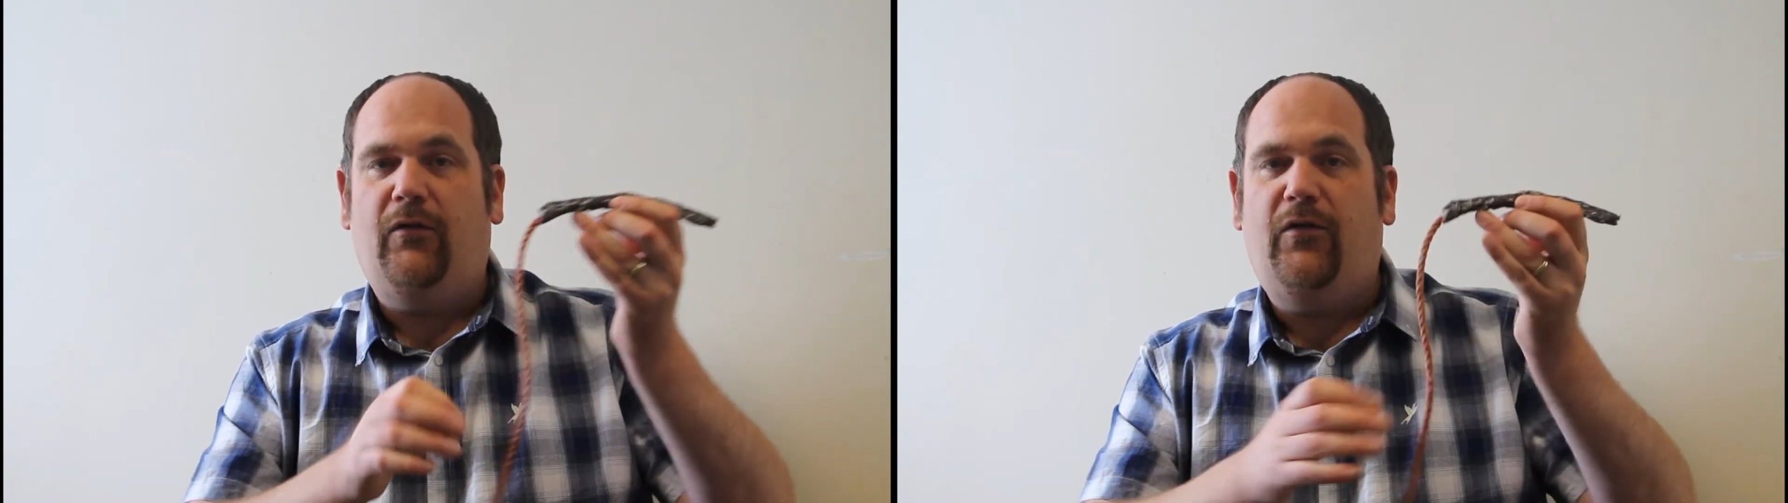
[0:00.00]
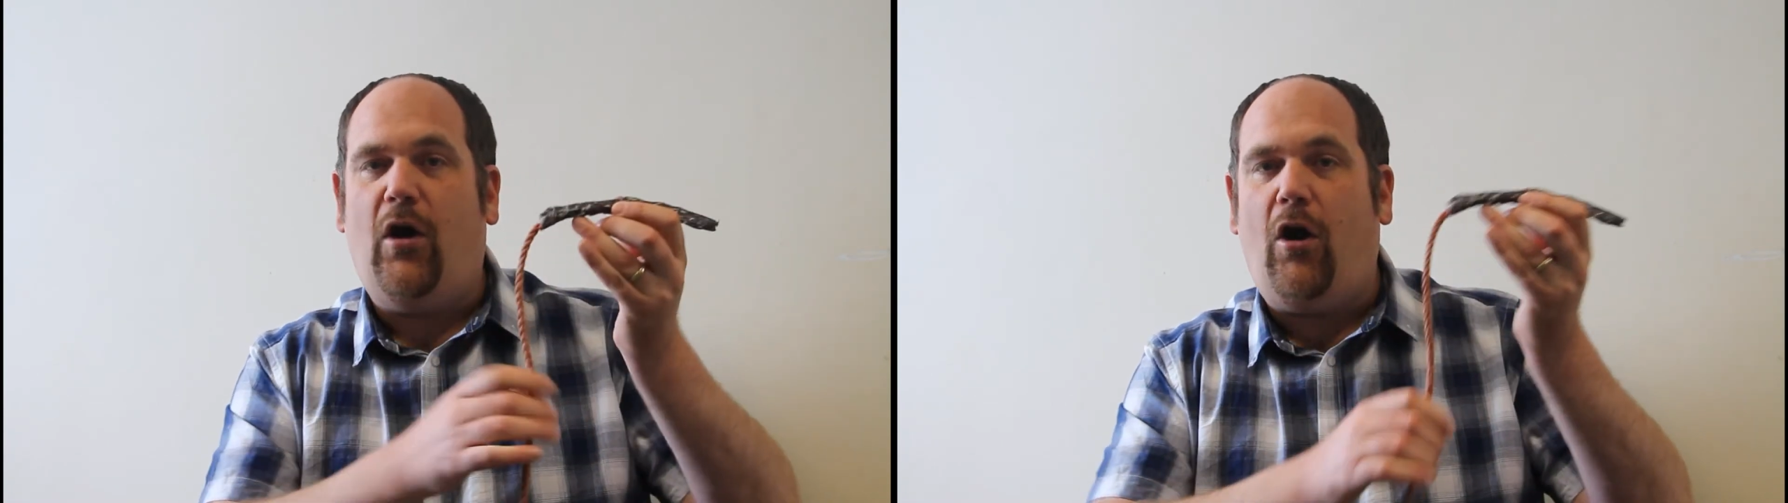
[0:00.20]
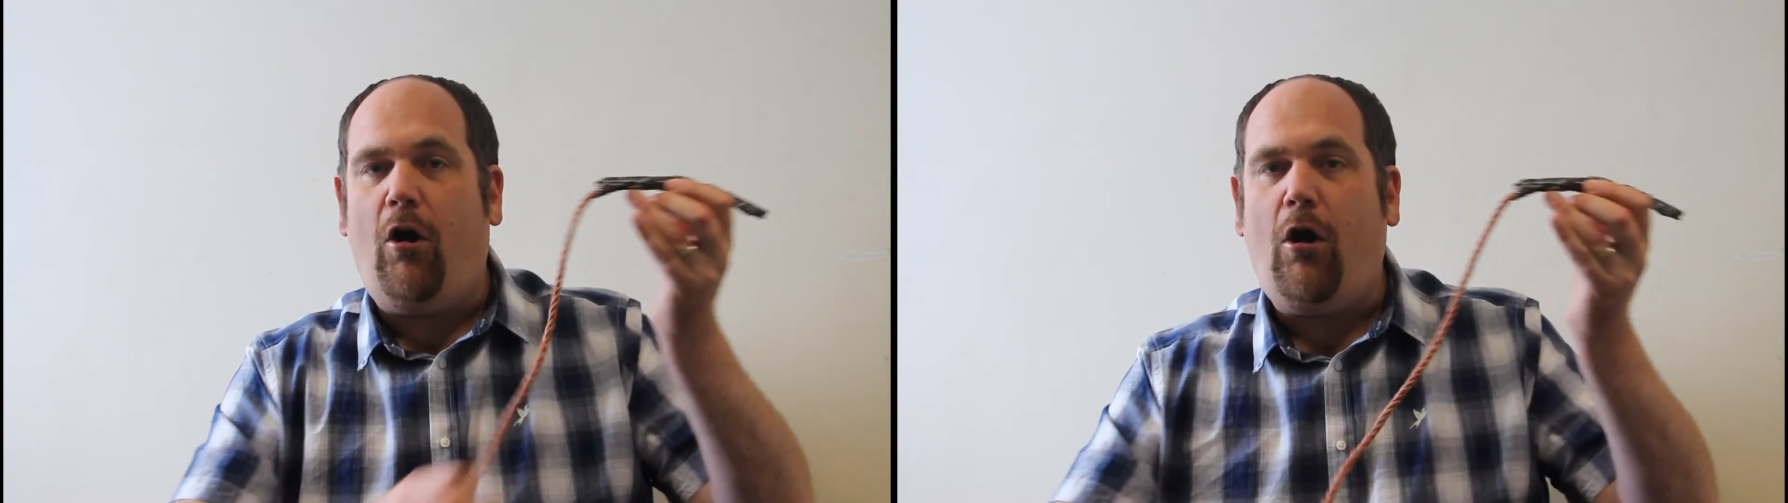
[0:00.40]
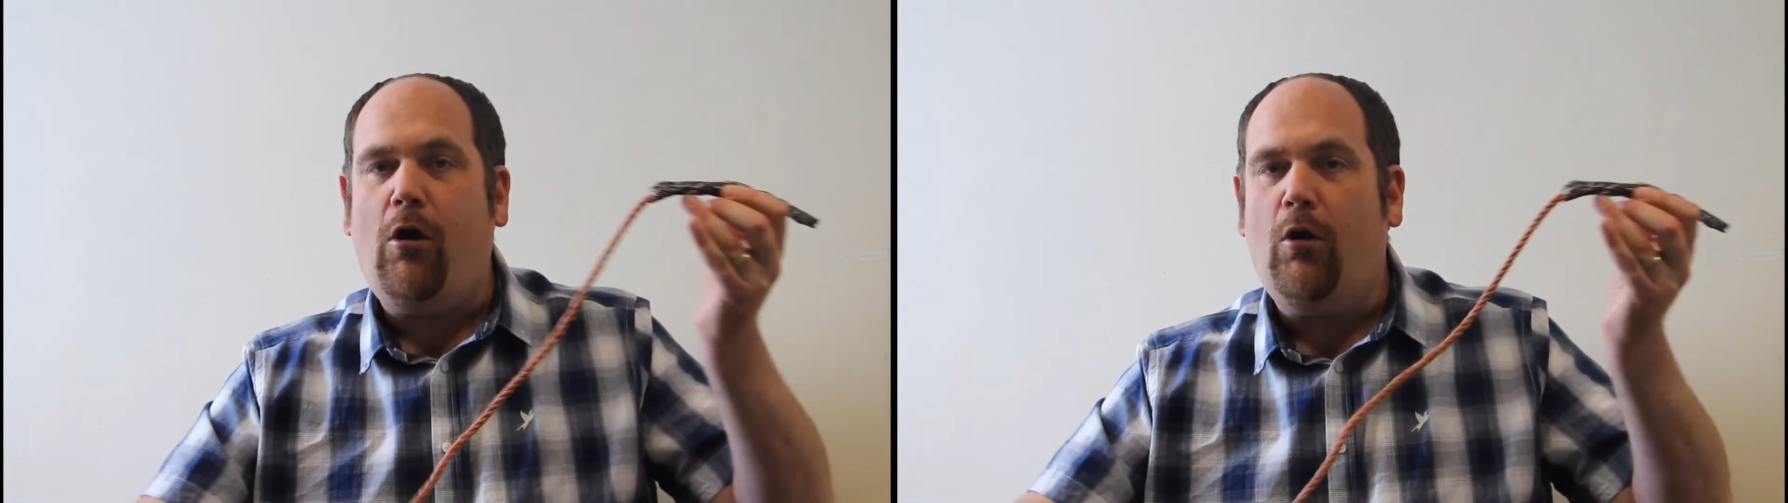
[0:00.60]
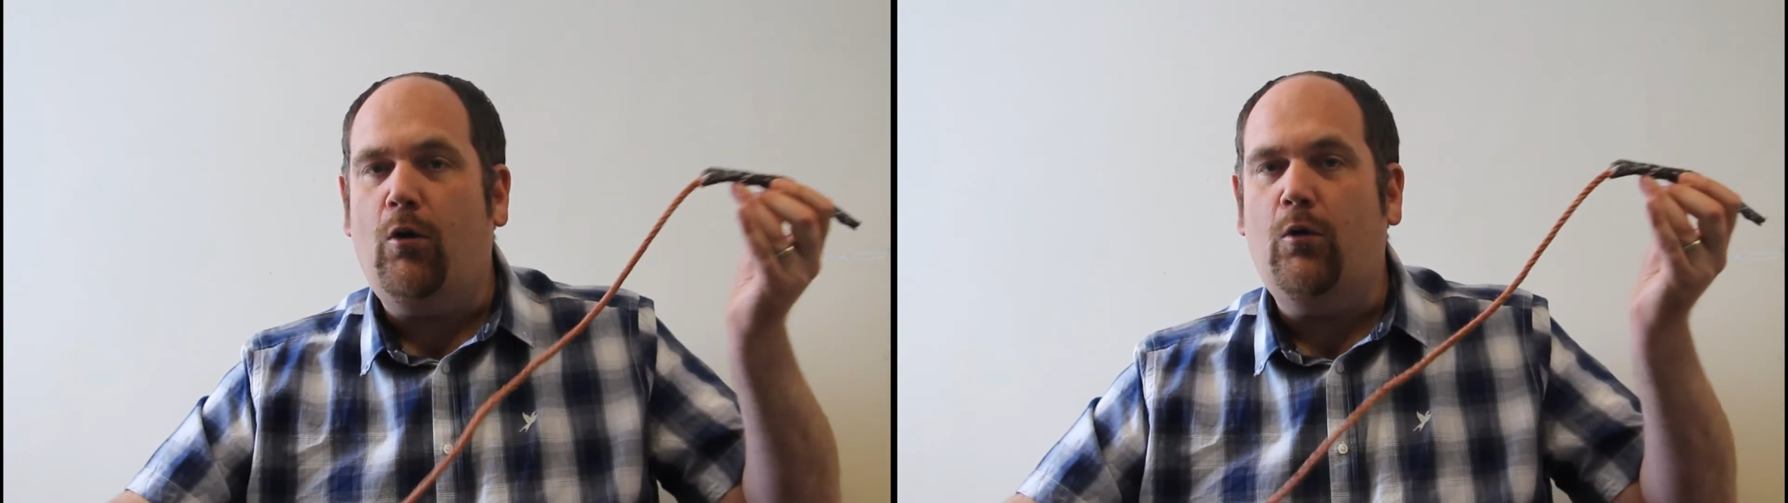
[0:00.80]
the
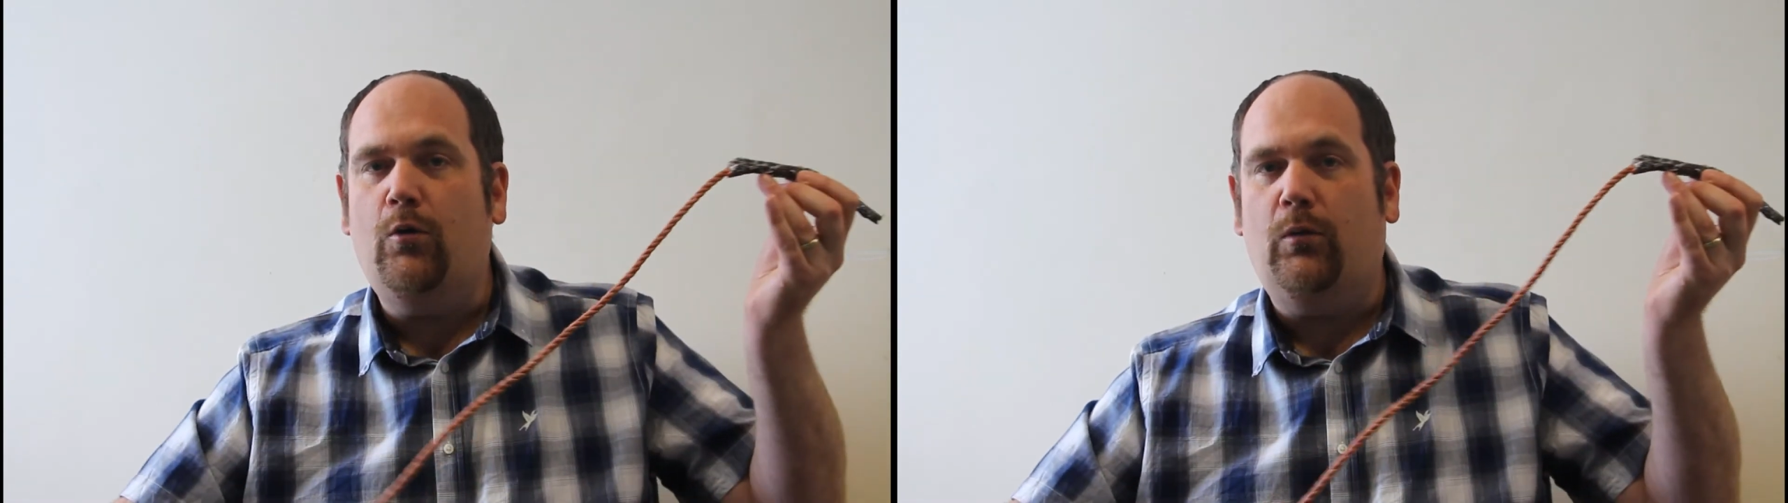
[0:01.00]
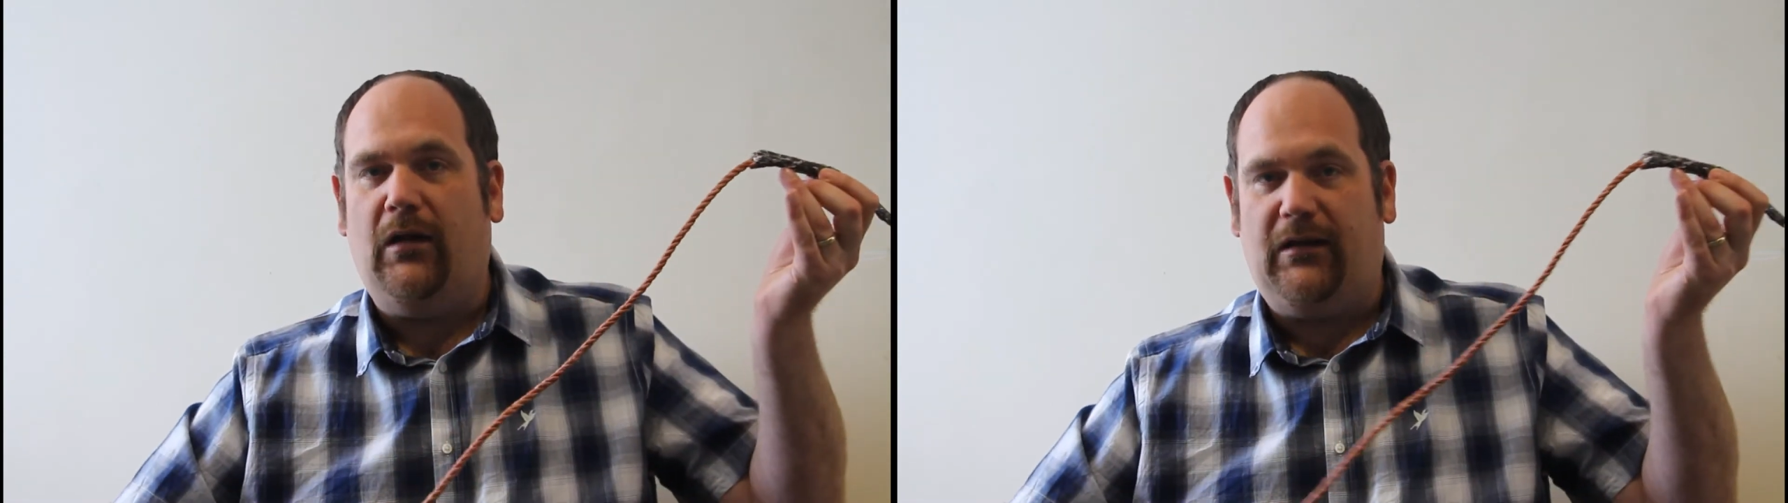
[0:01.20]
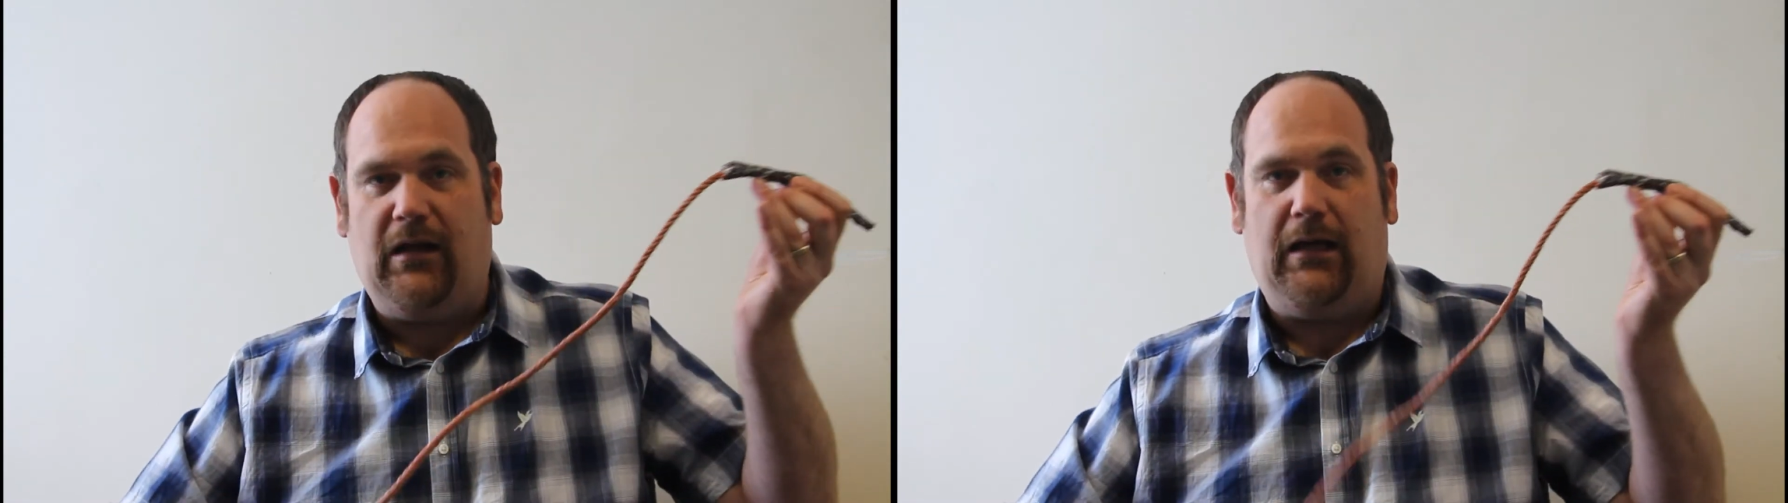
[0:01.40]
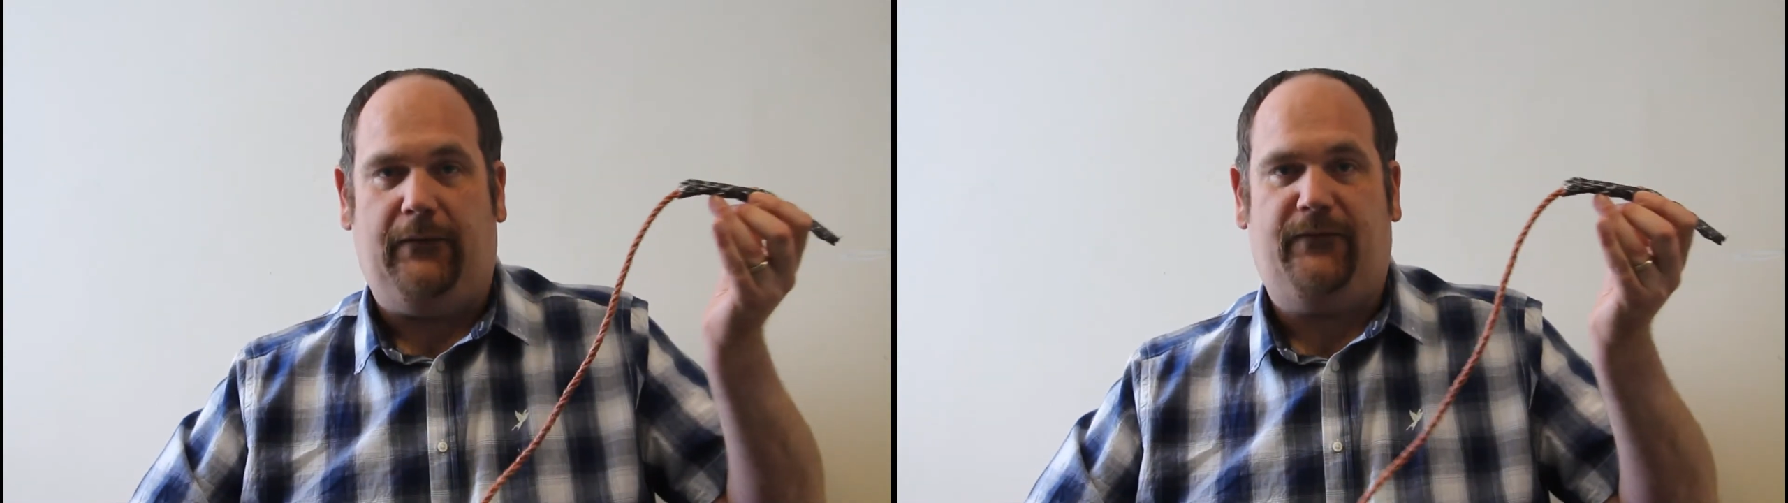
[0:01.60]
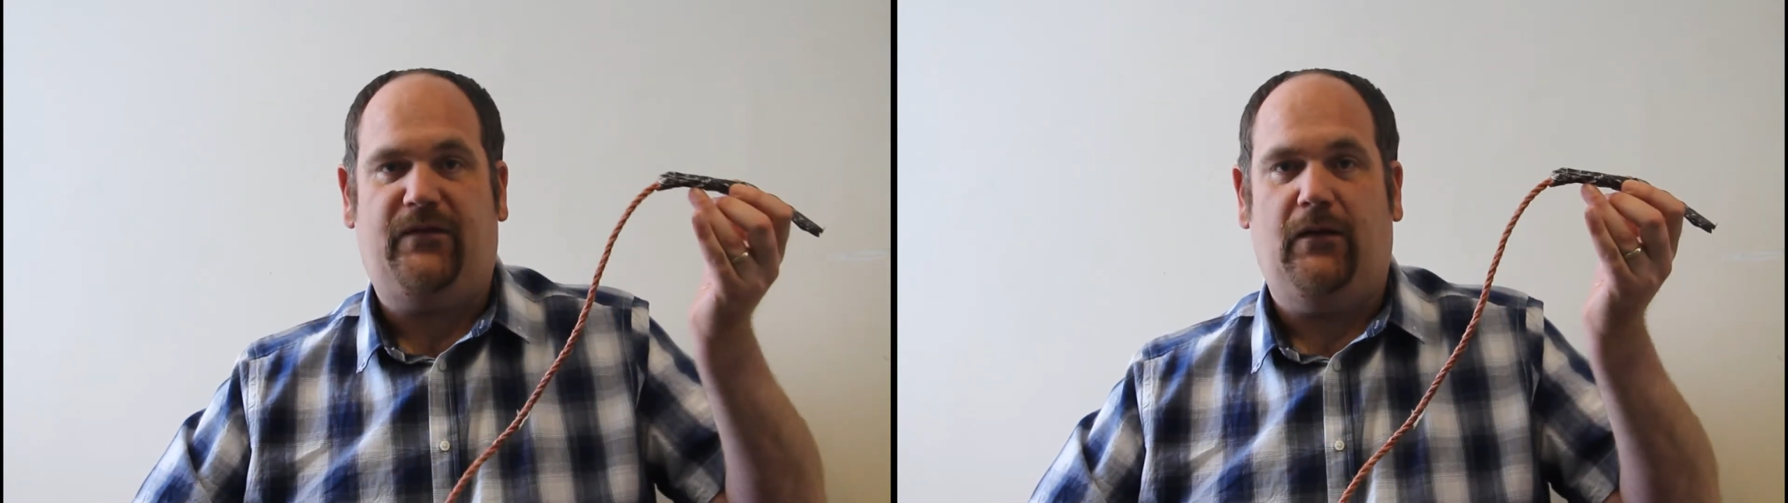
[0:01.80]
whole
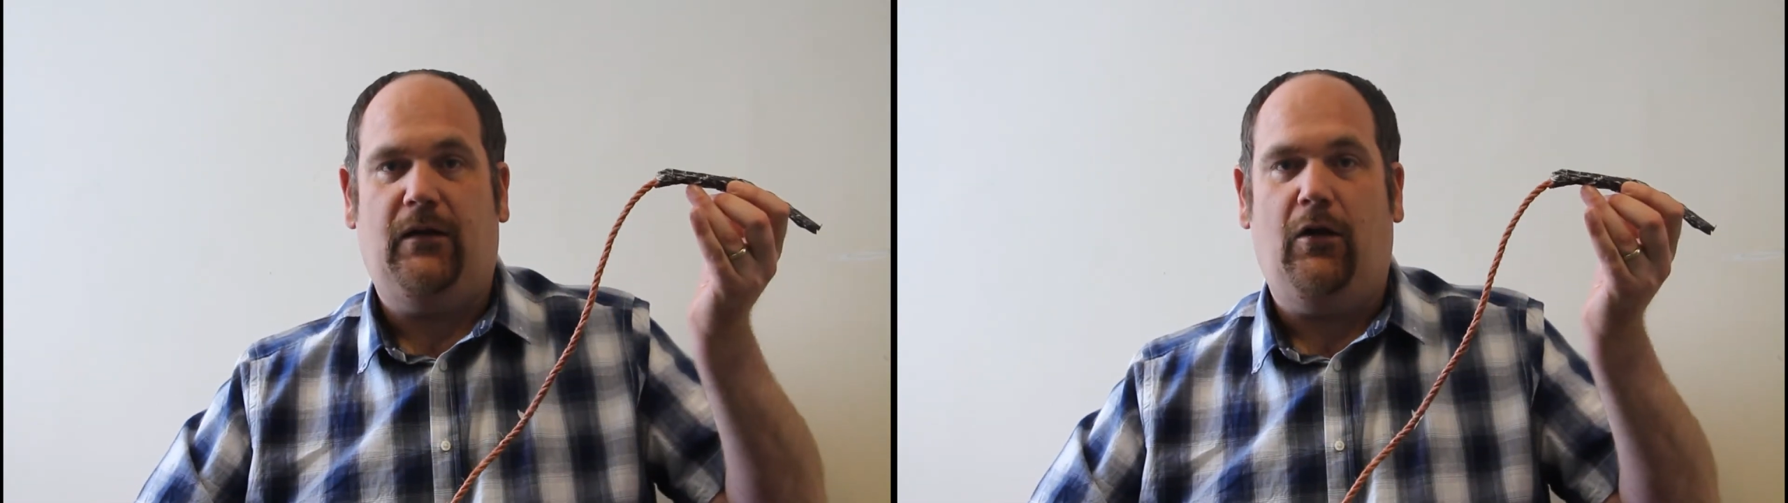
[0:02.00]
life